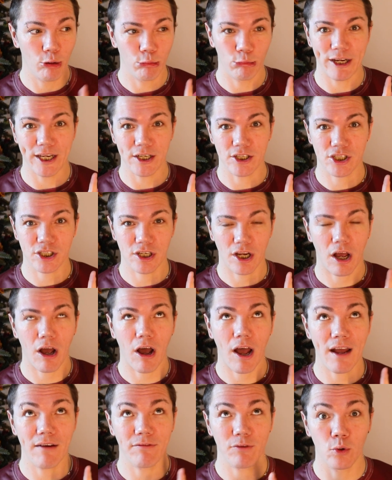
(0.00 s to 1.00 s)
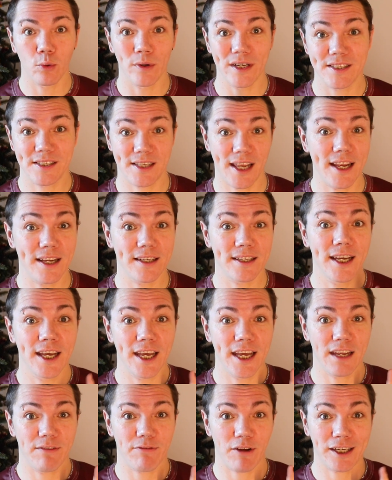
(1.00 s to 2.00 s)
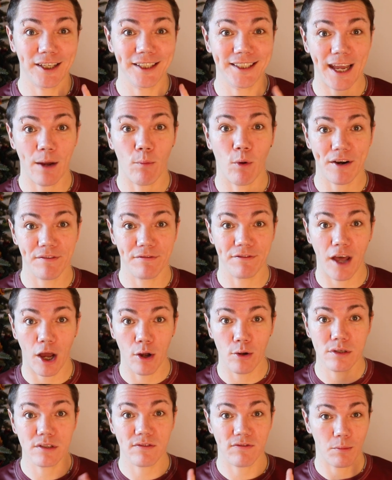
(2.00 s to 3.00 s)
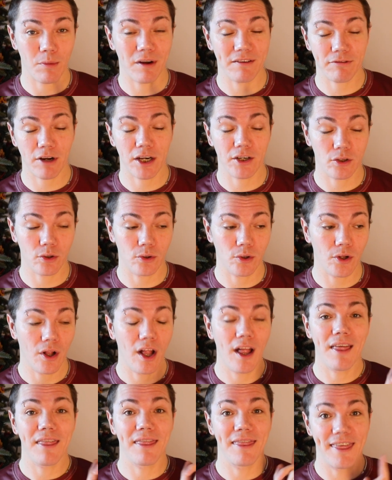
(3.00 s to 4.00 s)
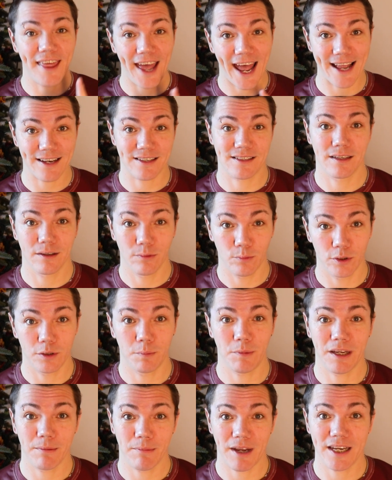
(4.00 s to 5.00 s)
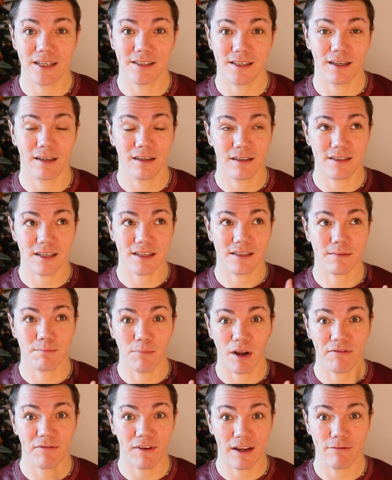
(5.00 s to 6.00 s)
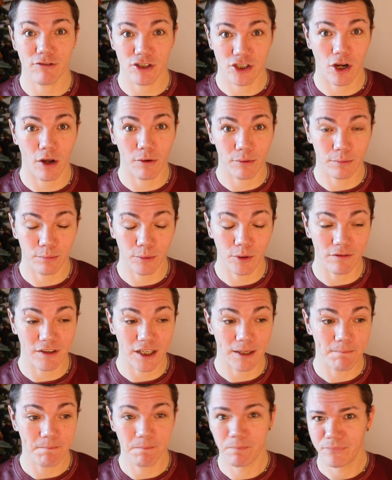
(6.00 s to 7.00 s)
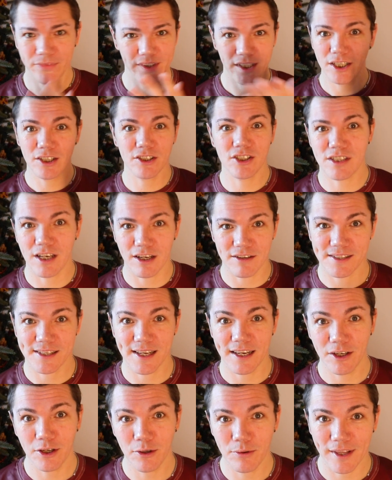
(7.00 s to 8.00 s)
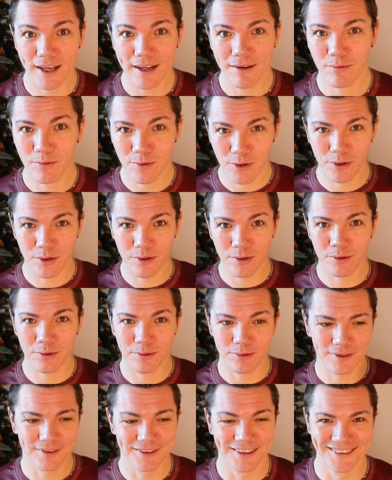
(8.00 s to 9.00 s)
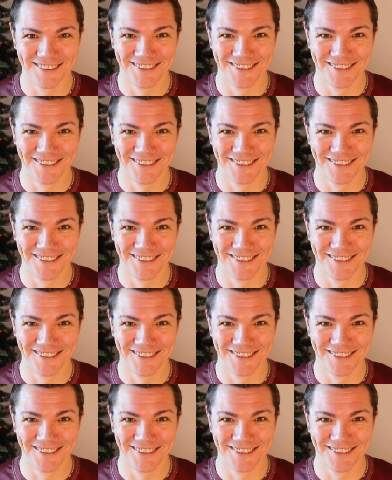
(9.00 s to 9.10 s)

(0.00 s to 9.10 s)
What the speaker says: which I have always said, if I could get one of those for my front door, that would be amazing, because that's my favourite childhood movie. You just learned something new there. Woo!